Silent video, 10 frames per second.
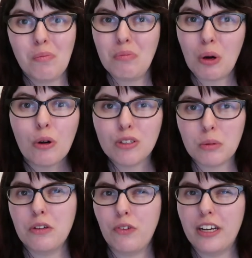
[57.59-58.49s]
most
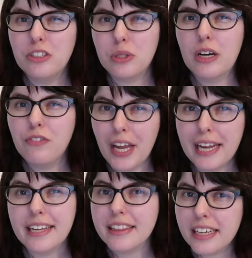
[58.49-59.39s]
of my friends who I've
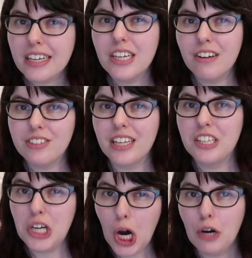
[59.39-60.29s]
taken there have
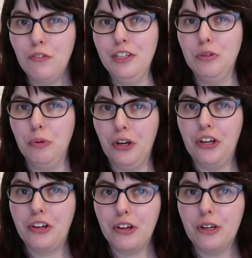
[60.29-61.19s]
said the coffee's
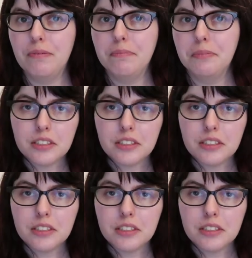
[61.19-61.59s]
pretty good.